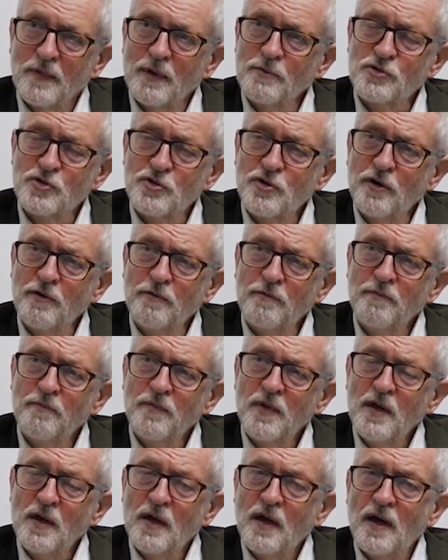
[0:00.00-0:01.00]
It was true.
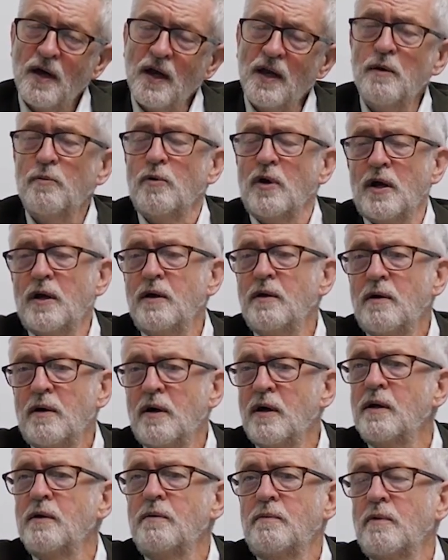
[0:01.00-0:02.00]
Anyway,
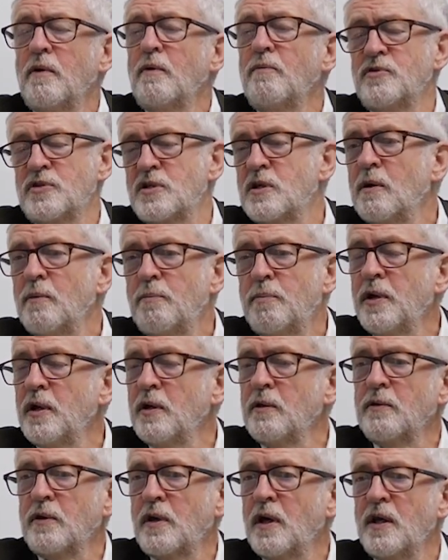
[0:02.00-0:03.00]
I obviously
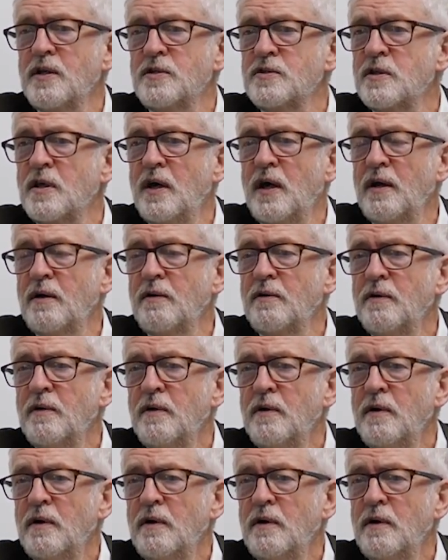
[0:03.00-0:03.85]
appealed against that